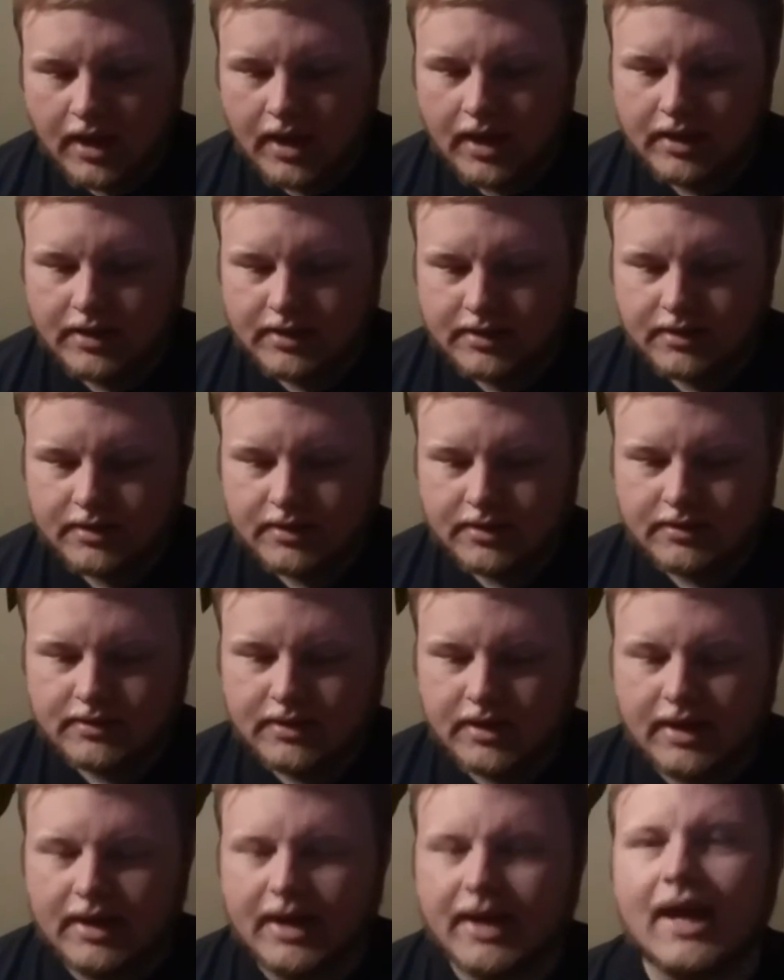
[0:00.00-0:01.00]
And
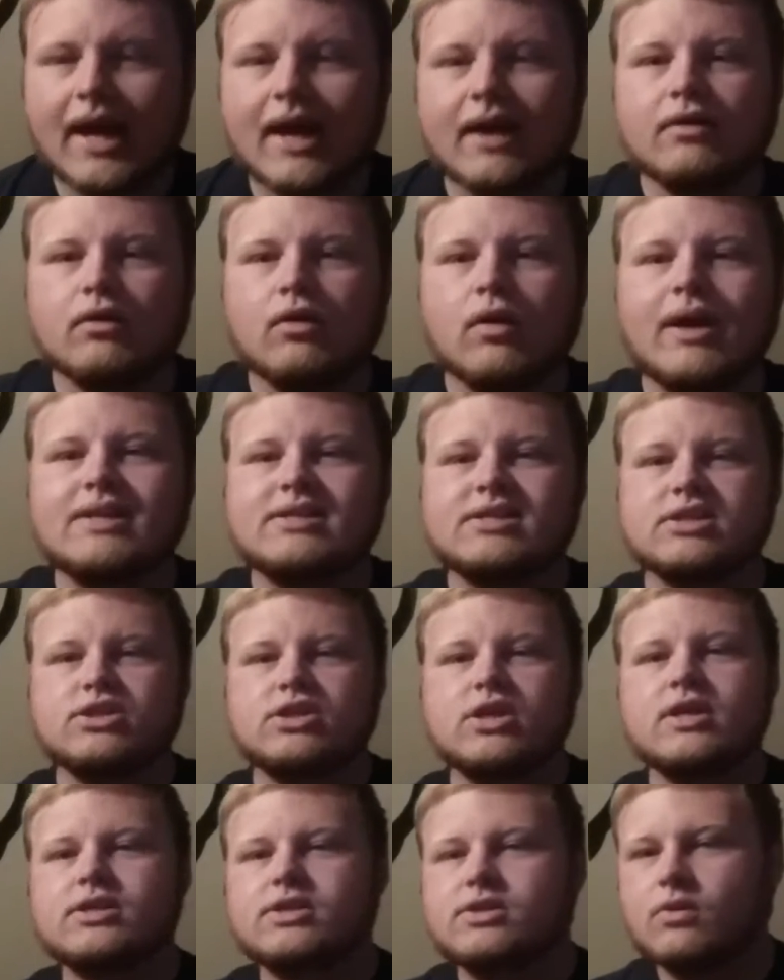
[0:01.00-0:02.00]
I got a great
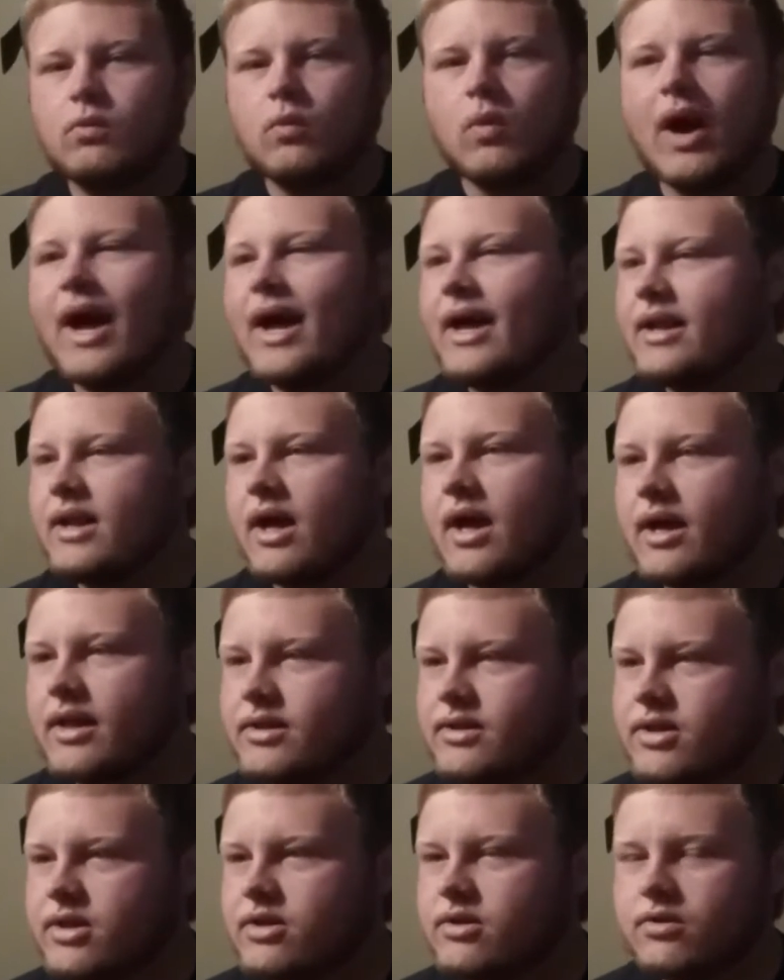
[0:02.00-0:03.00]
suggestion. Why
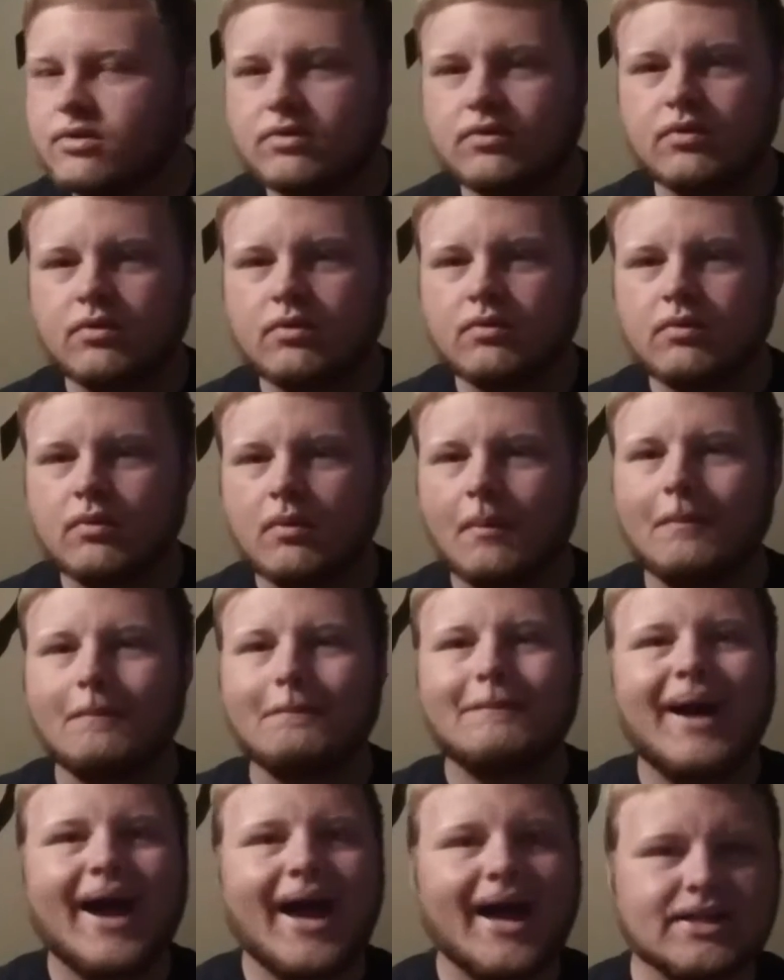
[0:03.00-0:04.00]
not do
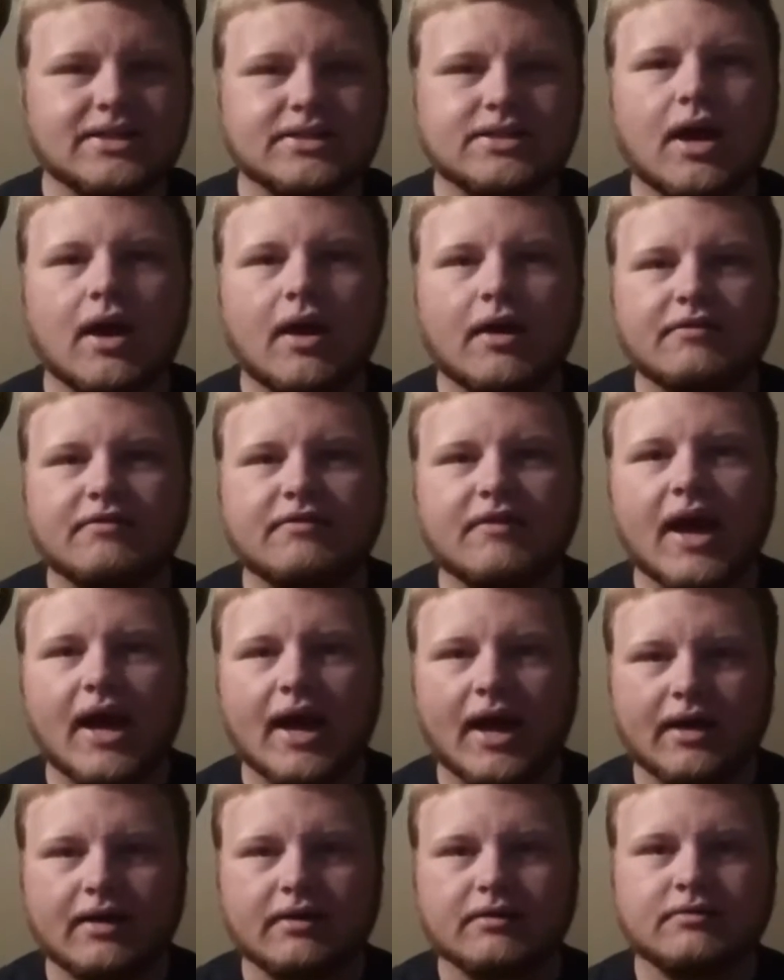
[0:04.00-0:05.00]
my top
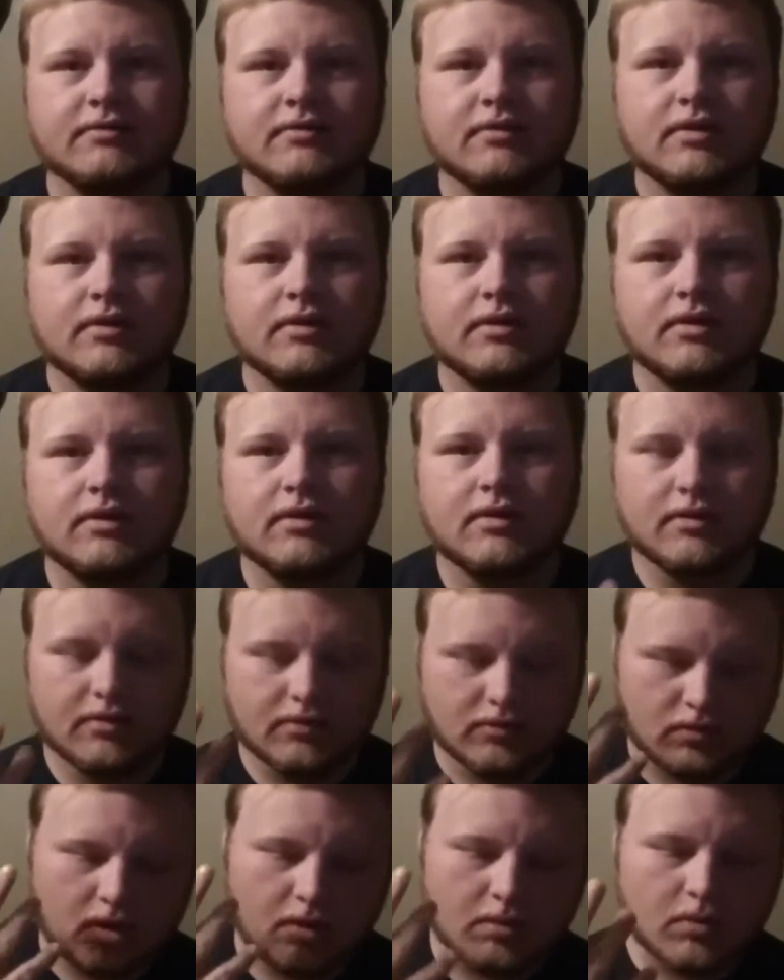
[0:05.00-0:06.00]
5
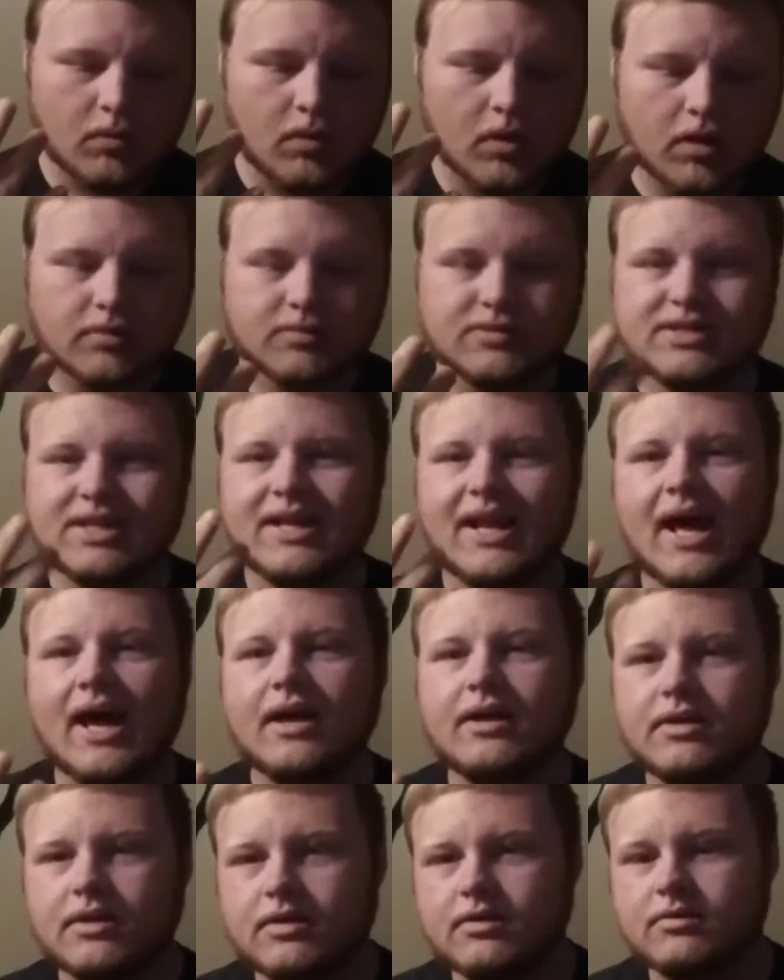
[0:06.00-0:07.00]
rubber worms that
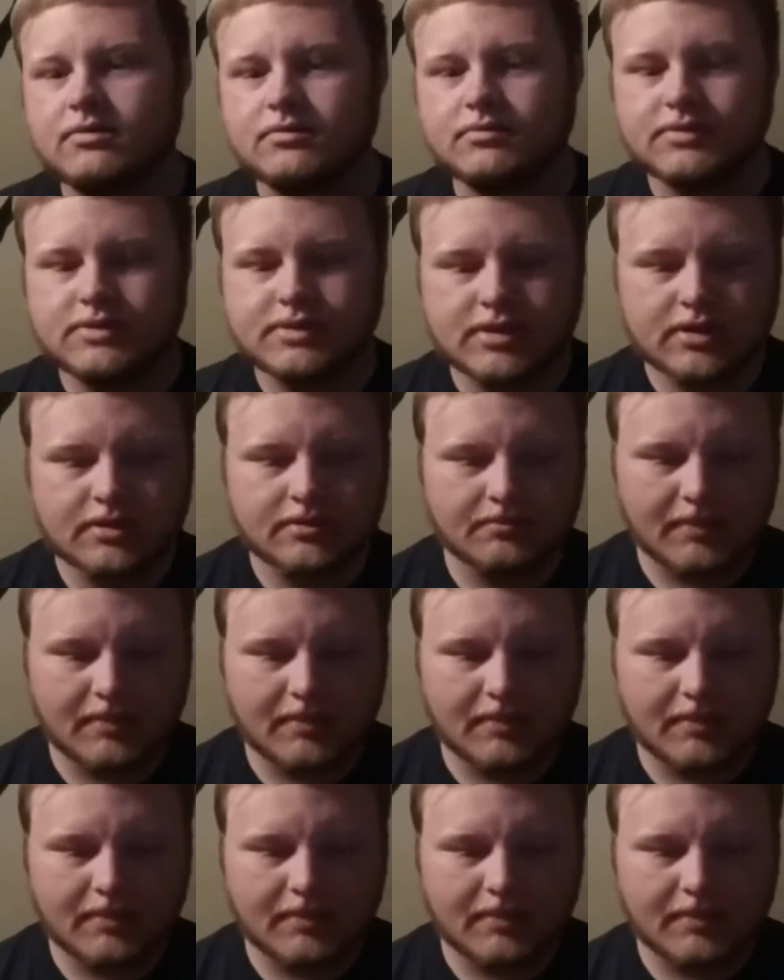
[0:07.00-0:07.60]
I use?